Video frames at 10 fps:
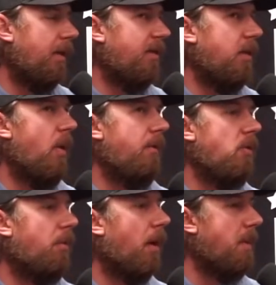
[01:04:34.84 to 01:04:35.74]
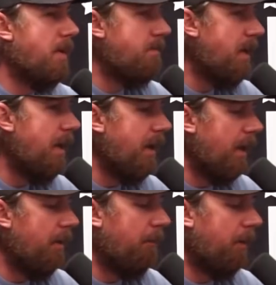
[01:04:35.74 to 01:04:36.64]
see, you have no problem admitting
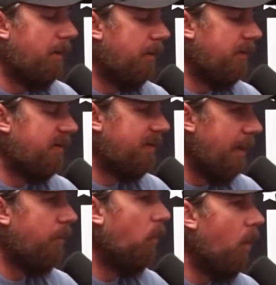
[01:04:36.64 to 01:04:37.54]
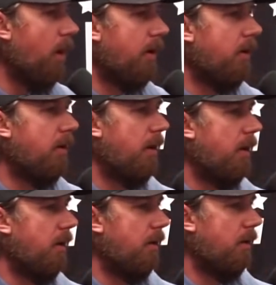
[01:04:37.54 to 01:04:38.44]
it. But the step one
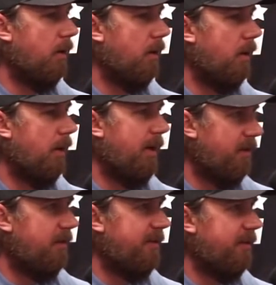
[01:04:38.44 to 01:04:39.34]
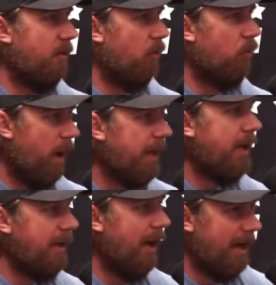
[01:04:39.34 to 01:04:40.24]
is
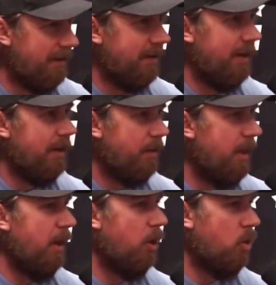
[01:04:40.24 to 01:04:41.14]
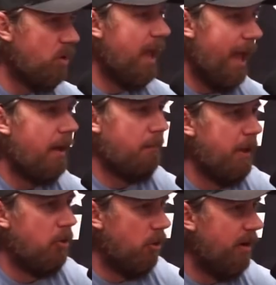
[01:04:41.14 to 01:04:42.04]
recognizing that you can't
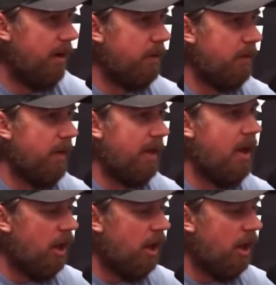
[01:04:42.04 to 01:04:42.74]
be good at everything.